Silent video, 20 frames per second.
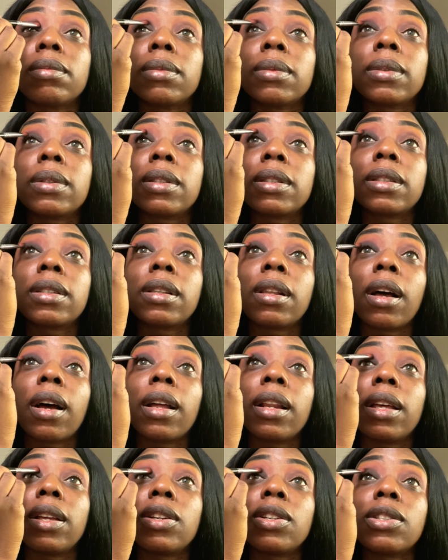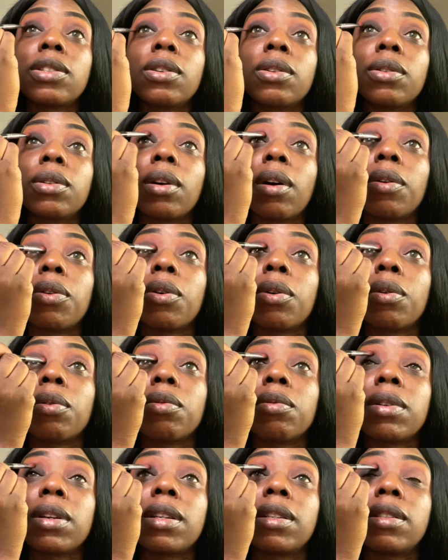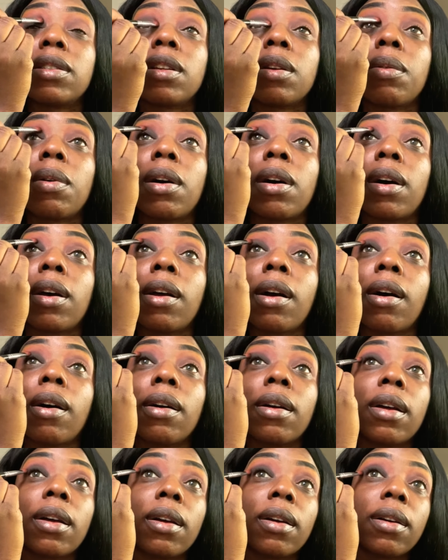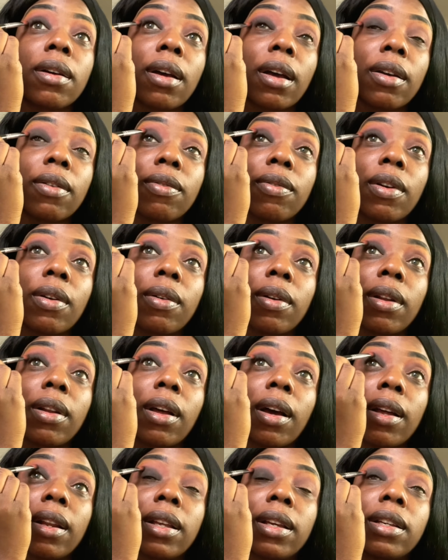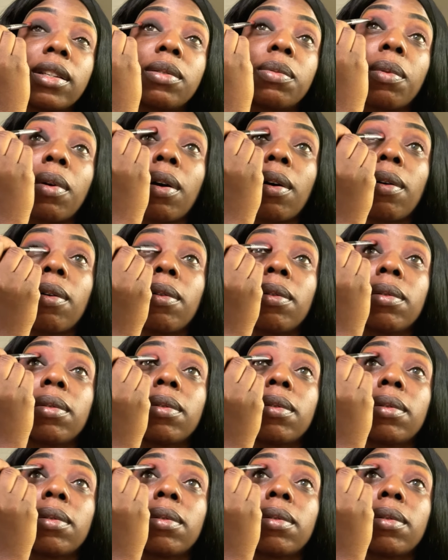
Slightly, just on your crease, no higher, very lightly as well.